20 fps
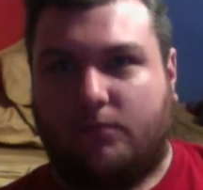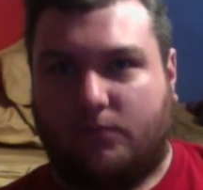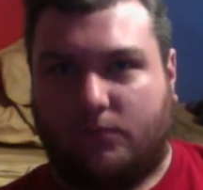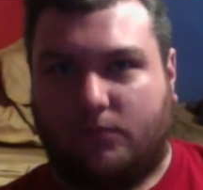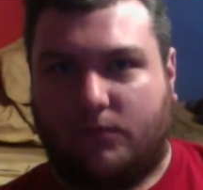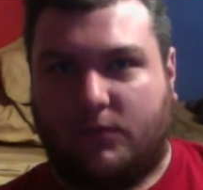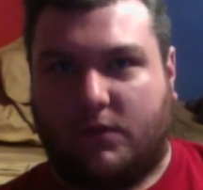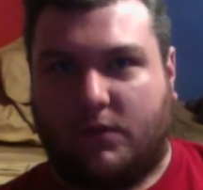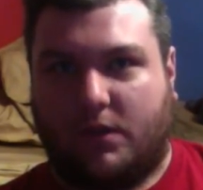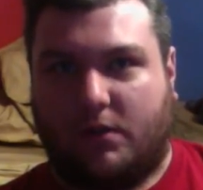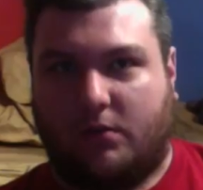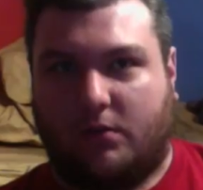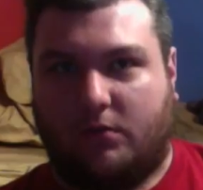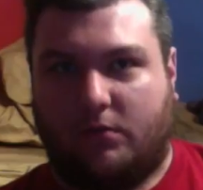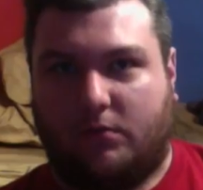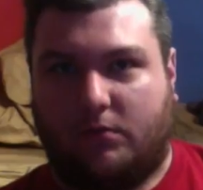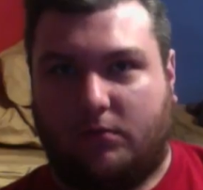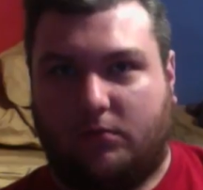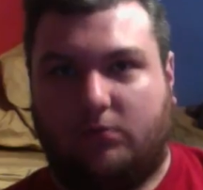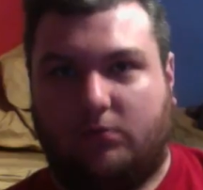So,
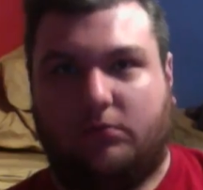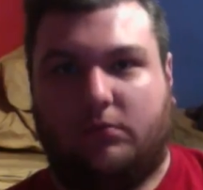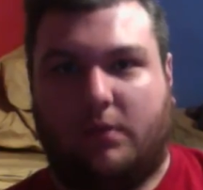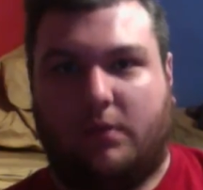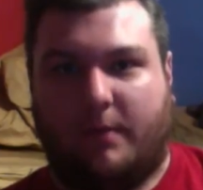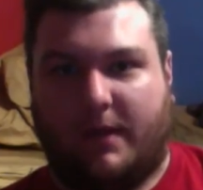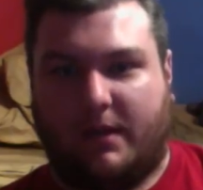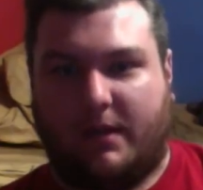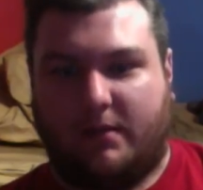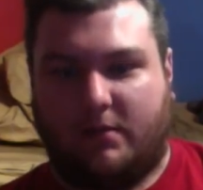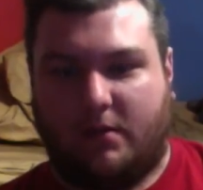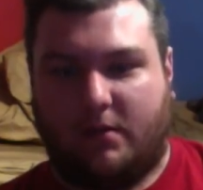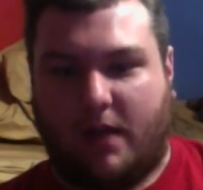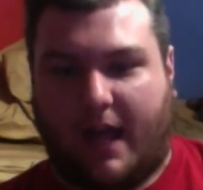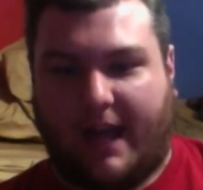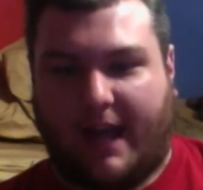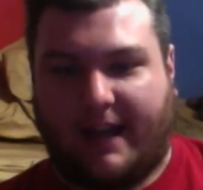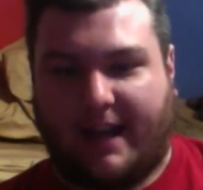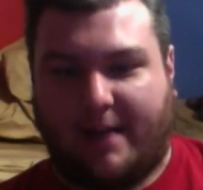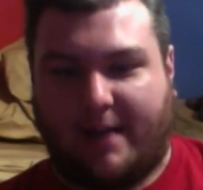I mean,
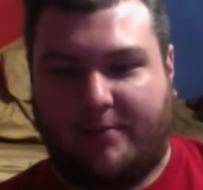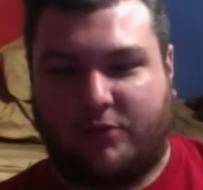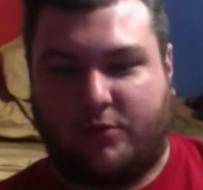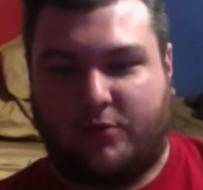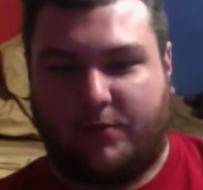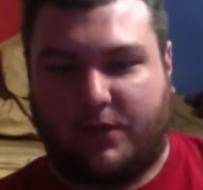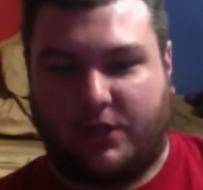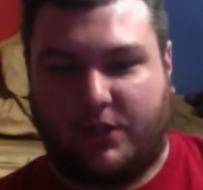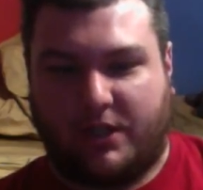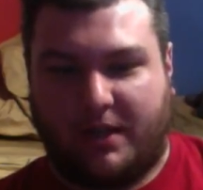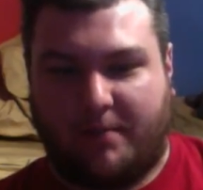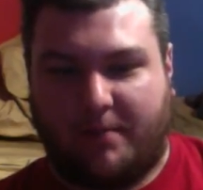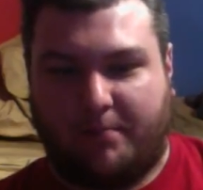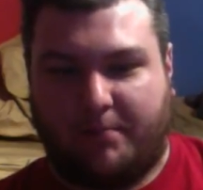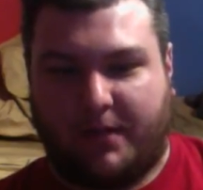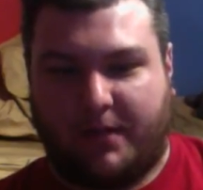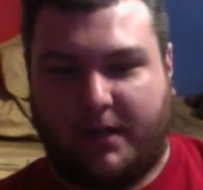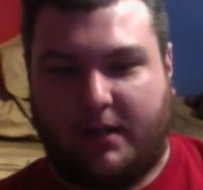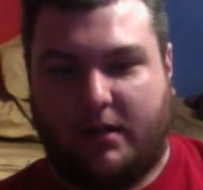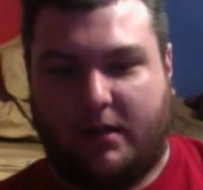I got them super cheap,
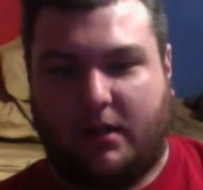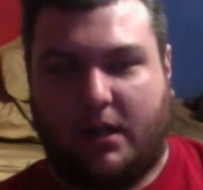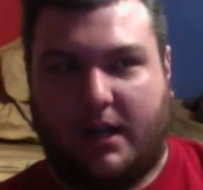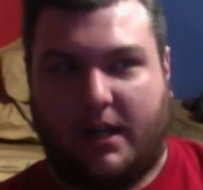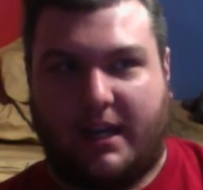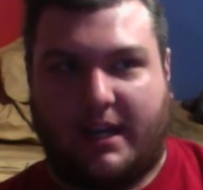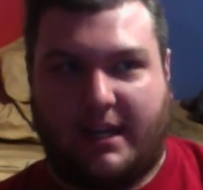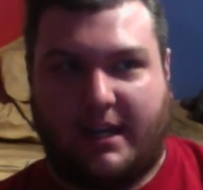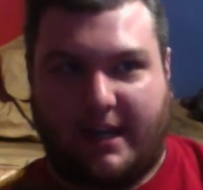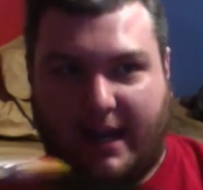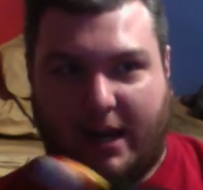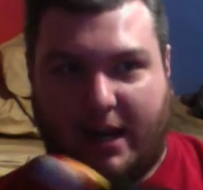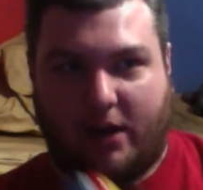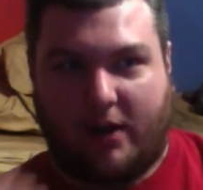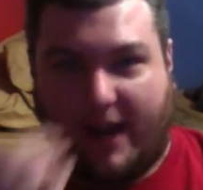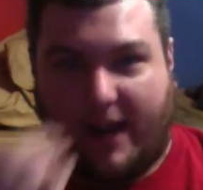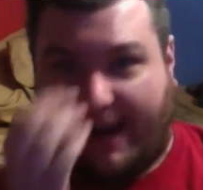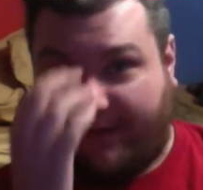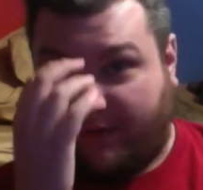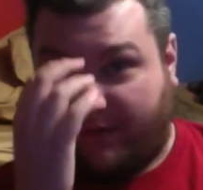but a year
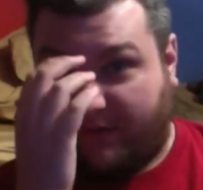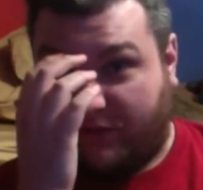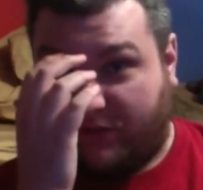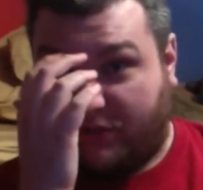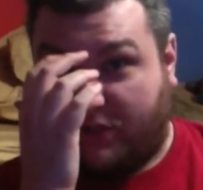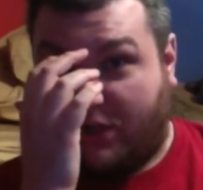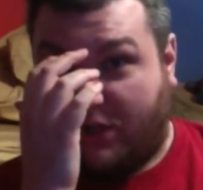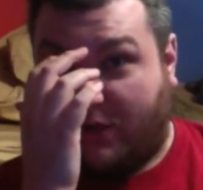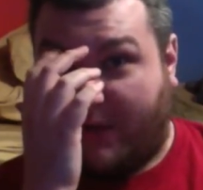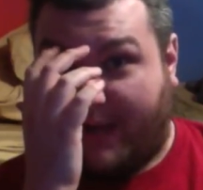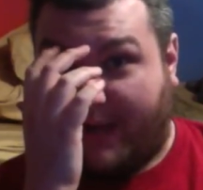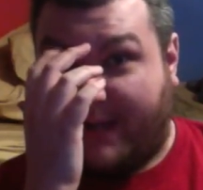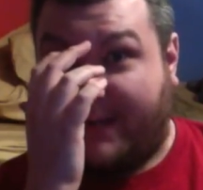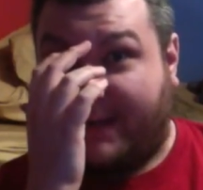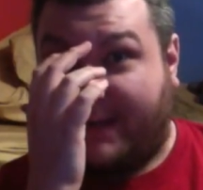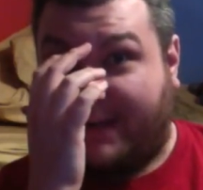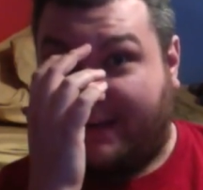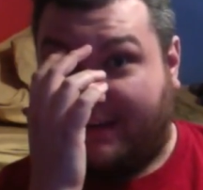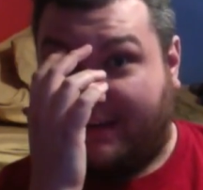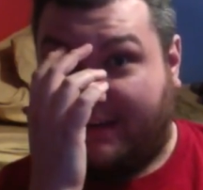after the show
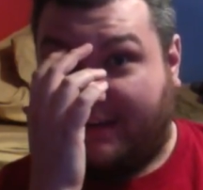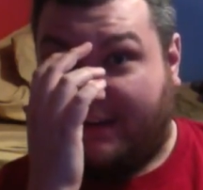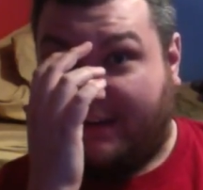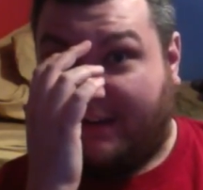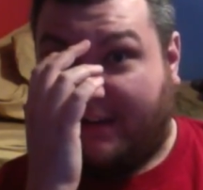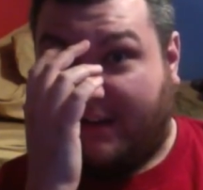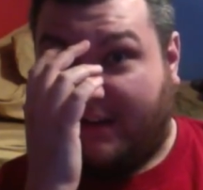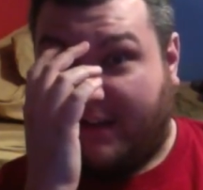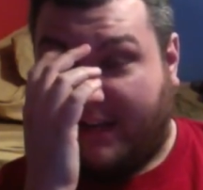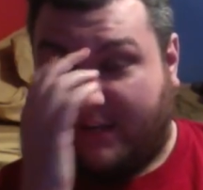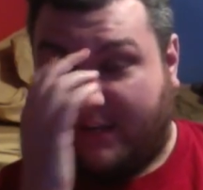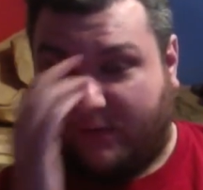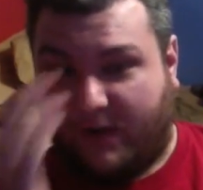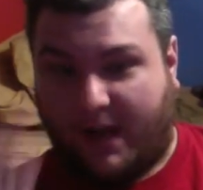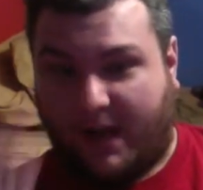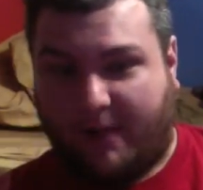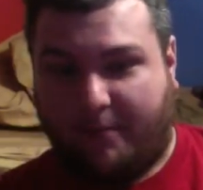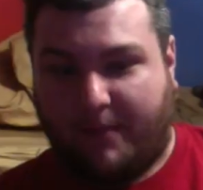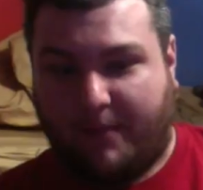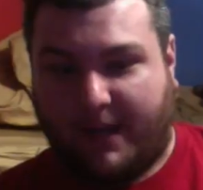ended is when
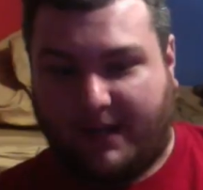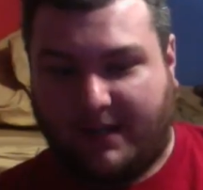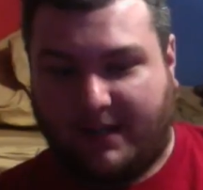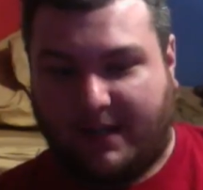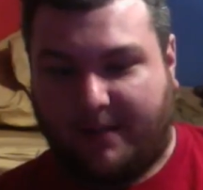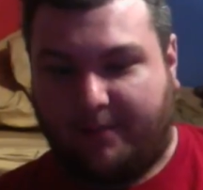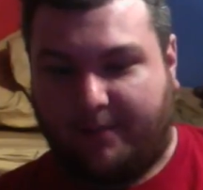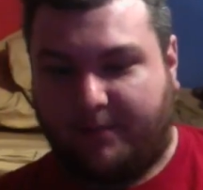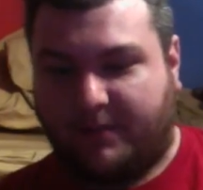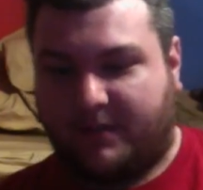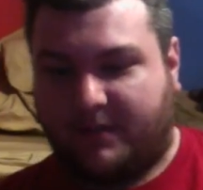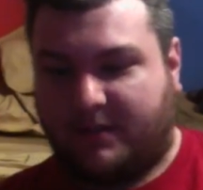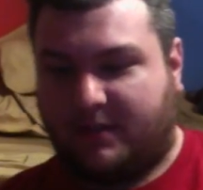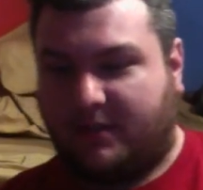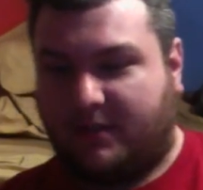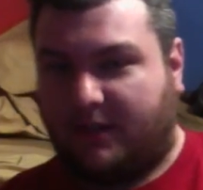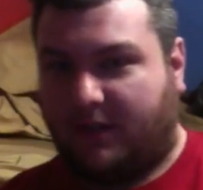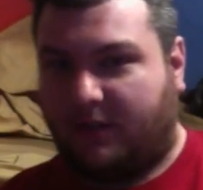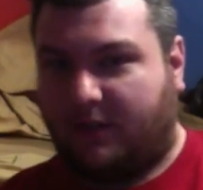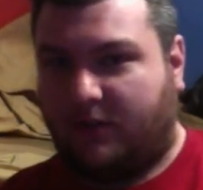I picked up
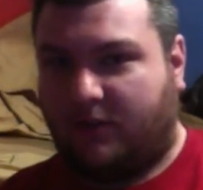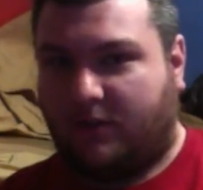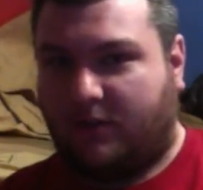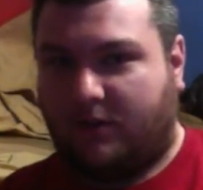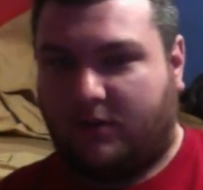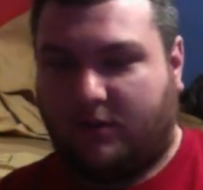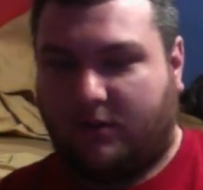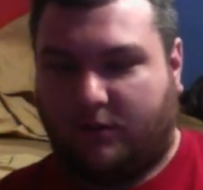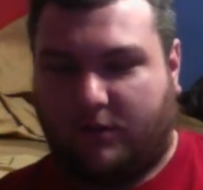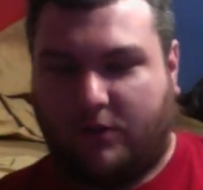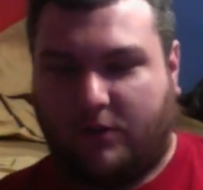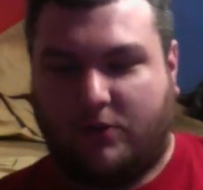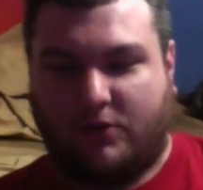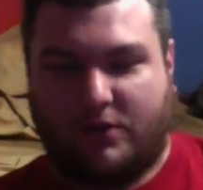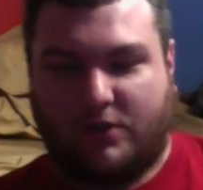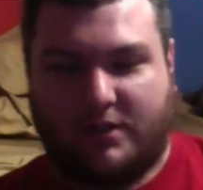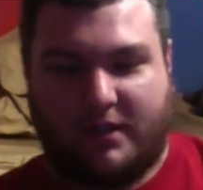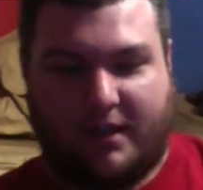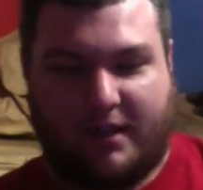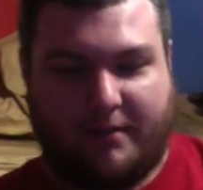the Tokuger
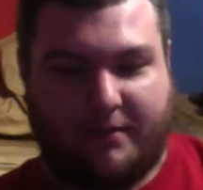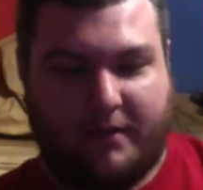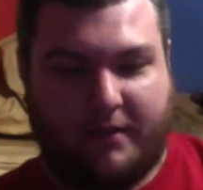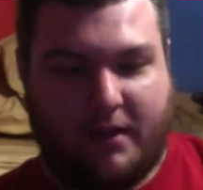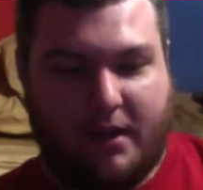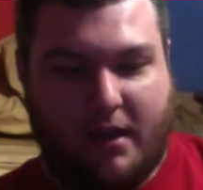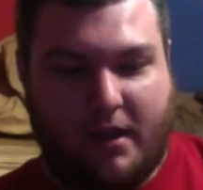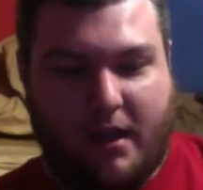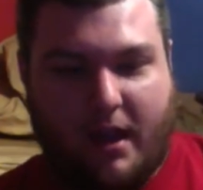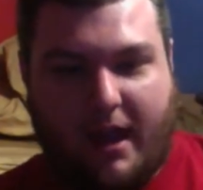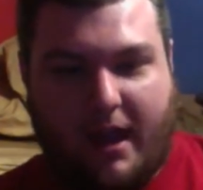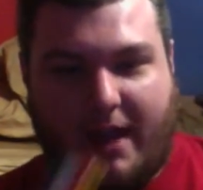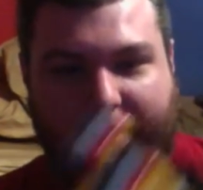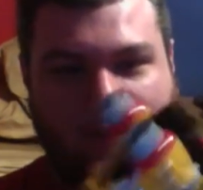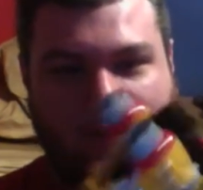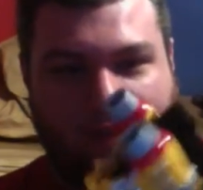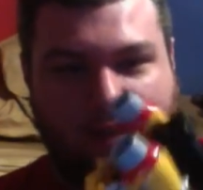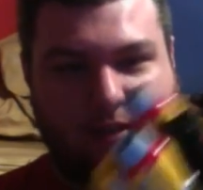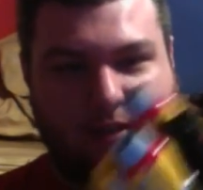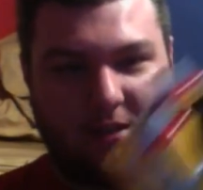stuff. And
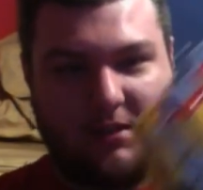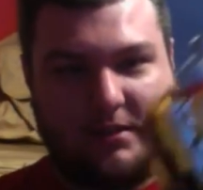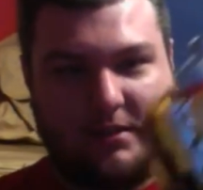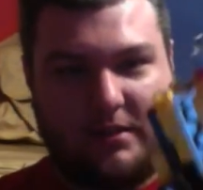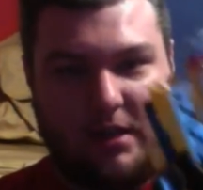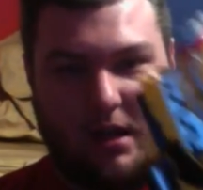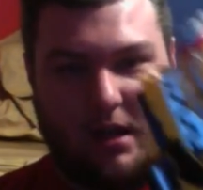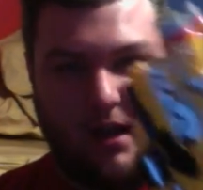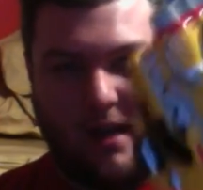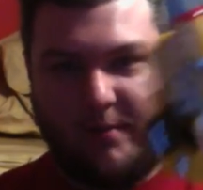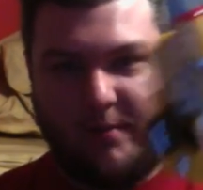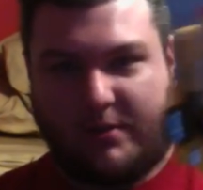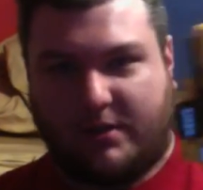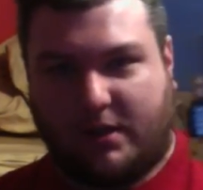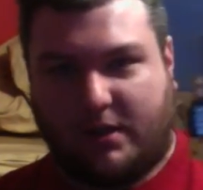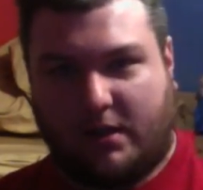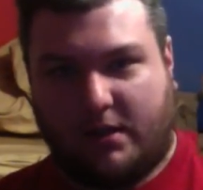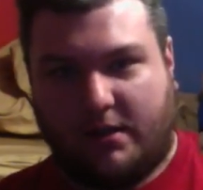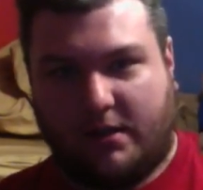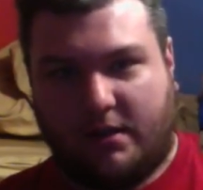this on
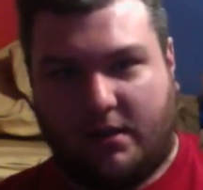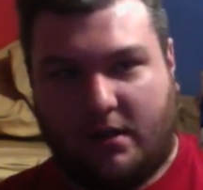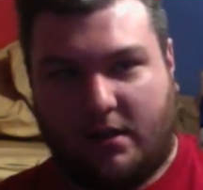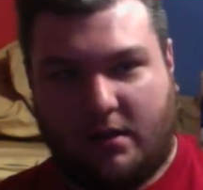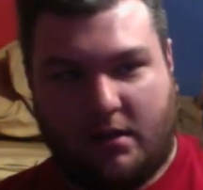Amazon,